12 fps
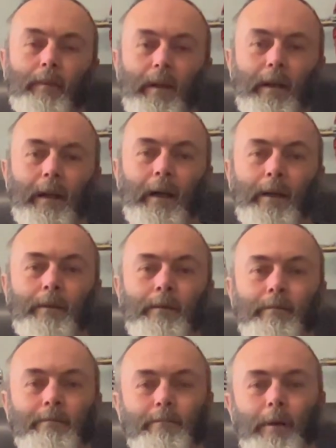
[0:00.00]
Hello,
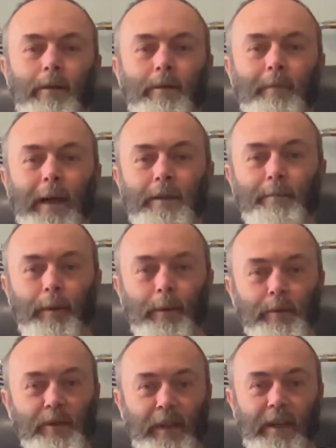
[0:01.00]
welcome back to
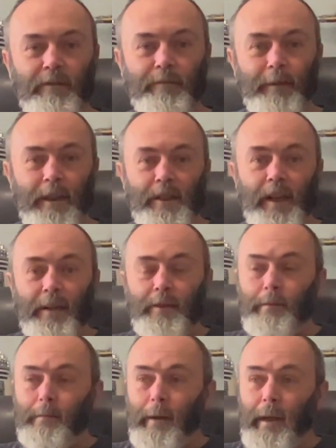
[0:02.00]
Paul's Stuff, my
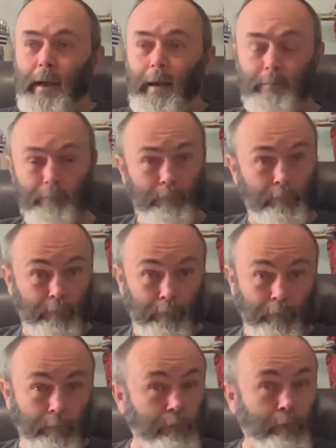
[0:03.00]
channel where
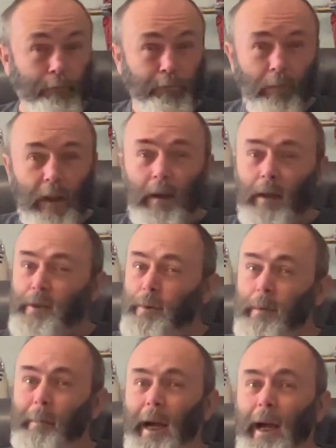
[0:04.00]
I
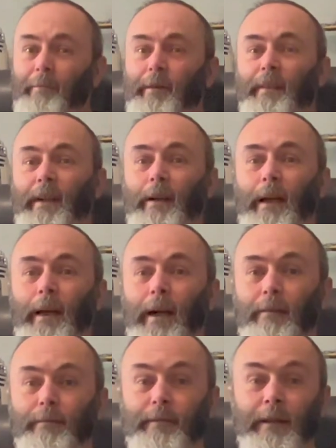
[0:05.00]
talk about everything I
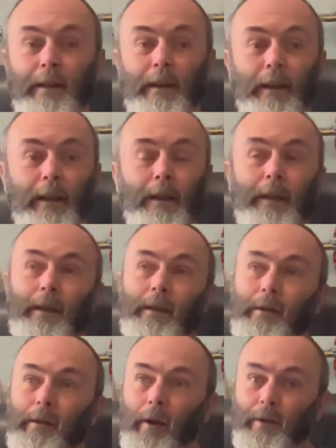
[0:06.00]
love.
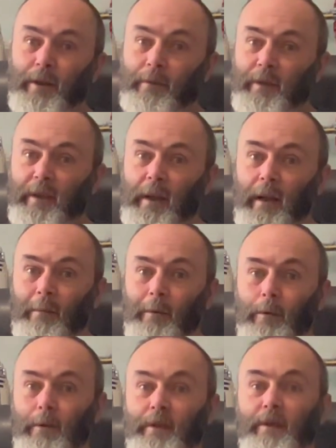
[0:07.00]
Lots of Star
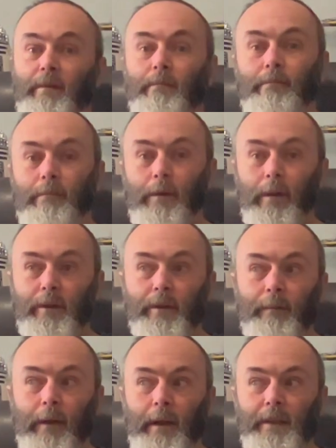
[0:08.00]
Wars, lots of
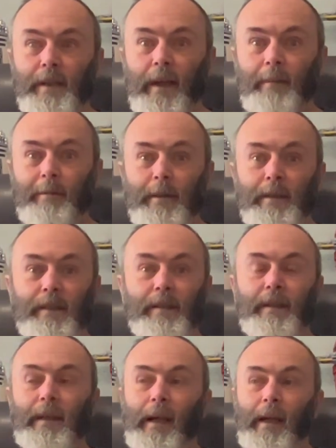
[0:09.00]
lightsabers,
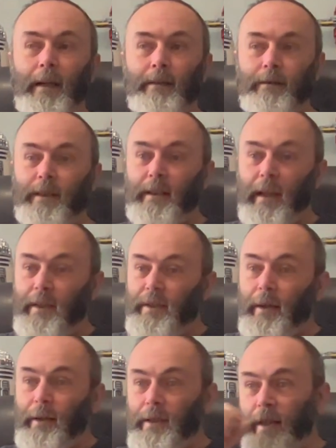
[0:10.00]
and today's
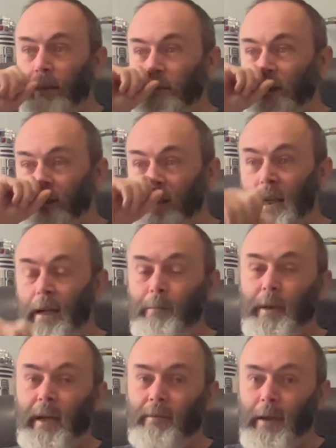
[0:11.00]
no exception to that.
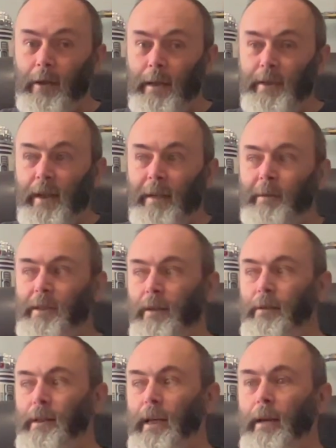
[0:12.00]
We have a lightsaber to
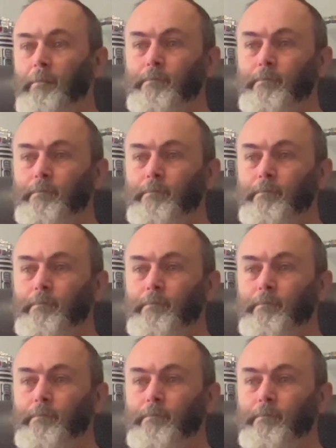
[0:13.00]
look at.